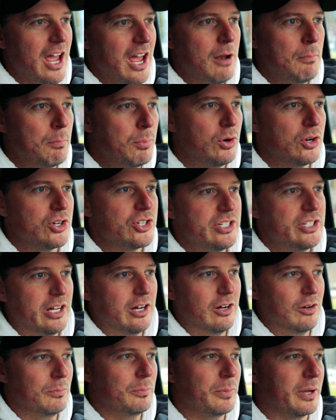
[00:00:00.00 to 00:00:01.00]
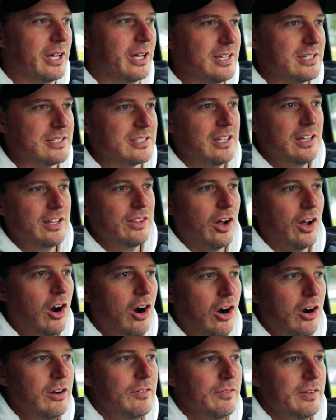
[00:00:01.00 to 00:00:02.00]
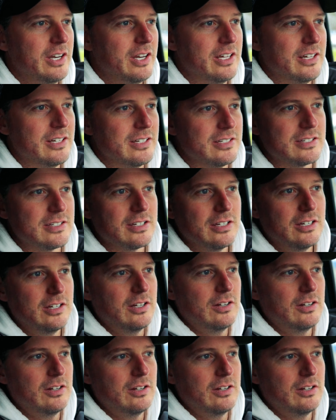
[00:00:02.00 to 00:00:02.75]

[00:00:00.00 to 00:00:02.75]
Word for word: and pushed out, because the heart of it is